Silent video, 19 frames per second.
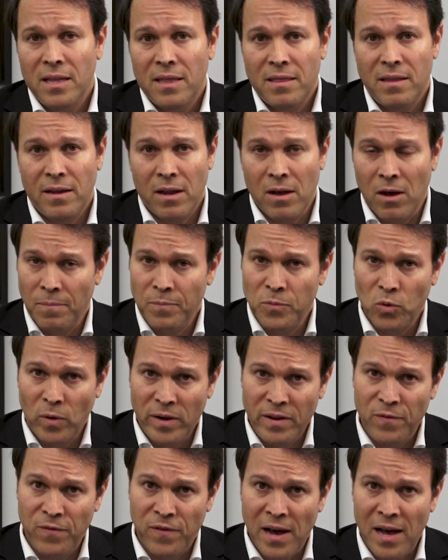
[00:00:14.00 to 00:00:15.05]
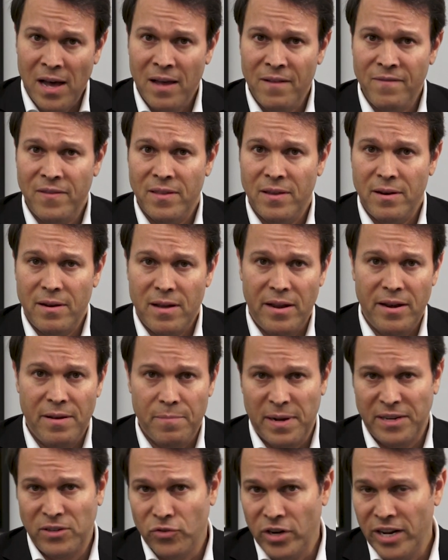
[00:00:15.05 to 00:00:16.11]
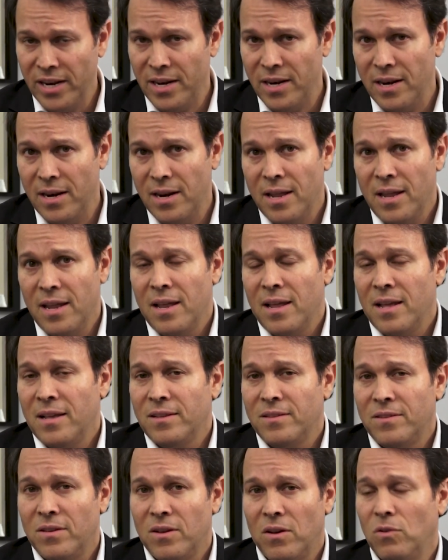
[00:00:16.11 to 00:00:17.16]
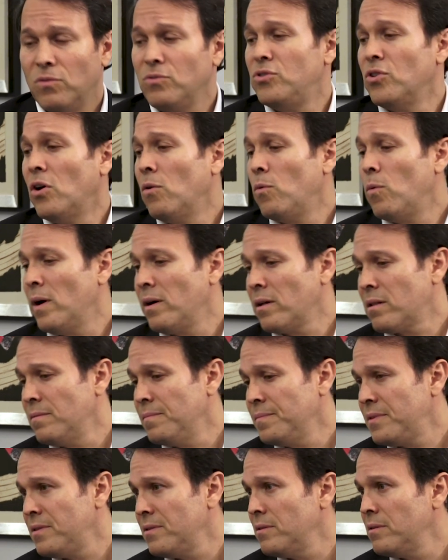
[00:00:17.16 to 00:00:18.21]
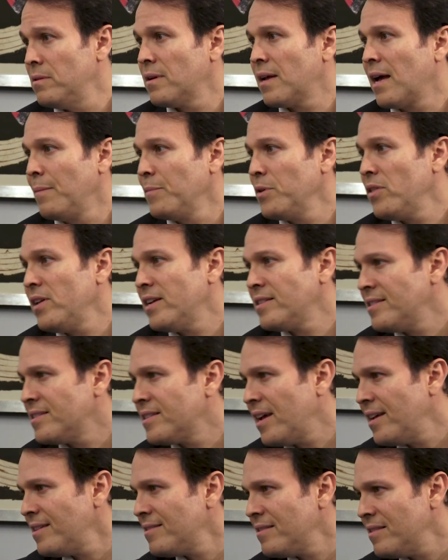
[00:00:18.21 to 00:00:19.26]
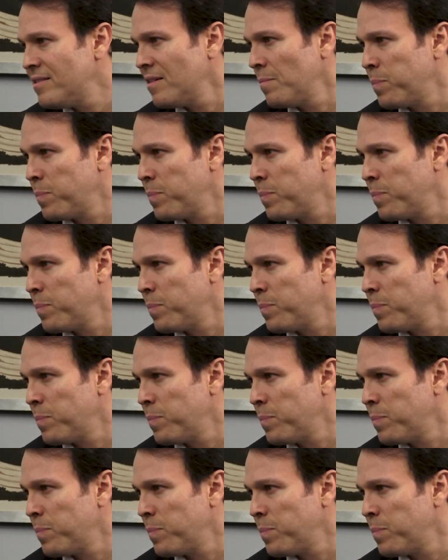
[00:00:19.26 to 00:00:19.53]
the COP25 in Madrid. So, Joe, welcome to Cambio16. It's a